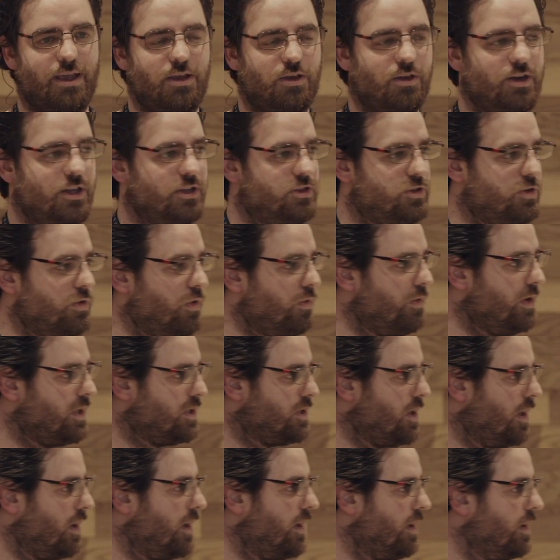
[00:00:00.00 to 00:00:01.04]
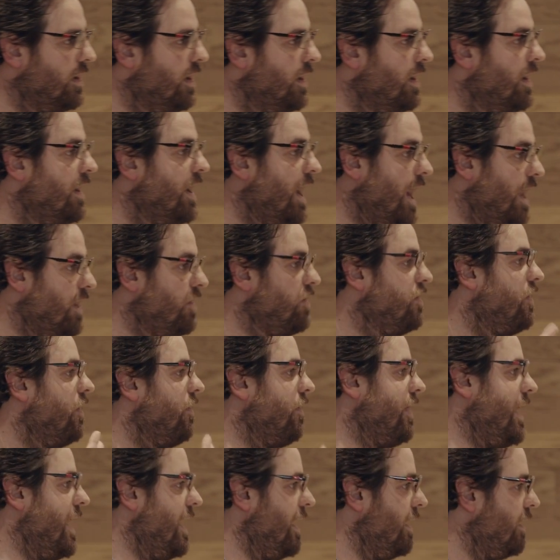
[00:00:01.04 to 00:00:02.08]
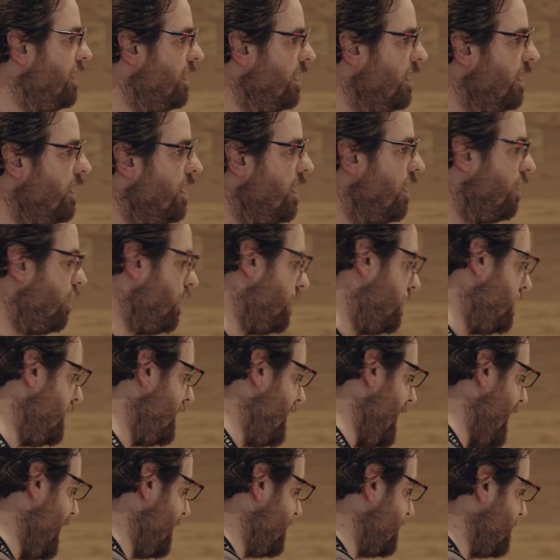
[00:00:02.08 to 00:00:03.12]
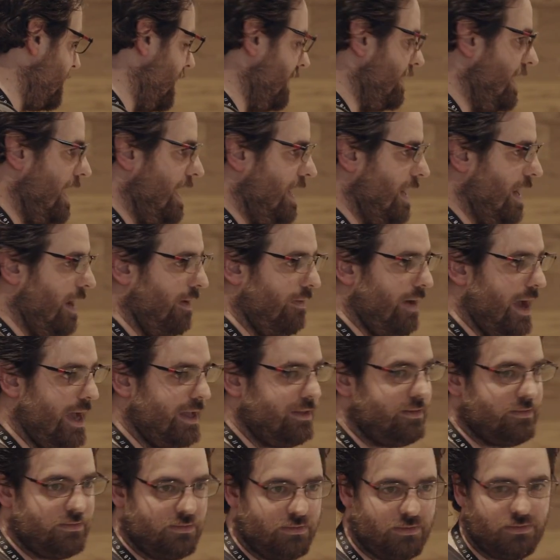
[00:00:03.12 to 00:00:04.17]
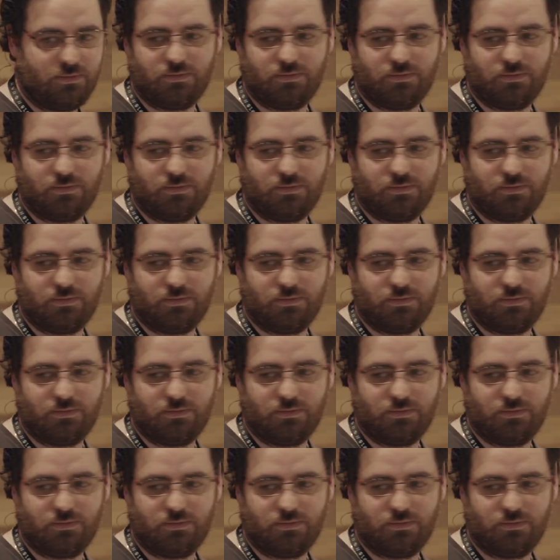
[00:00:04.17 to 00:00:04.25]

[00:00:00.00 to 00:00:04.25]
You need to return a new array with the extra data, right?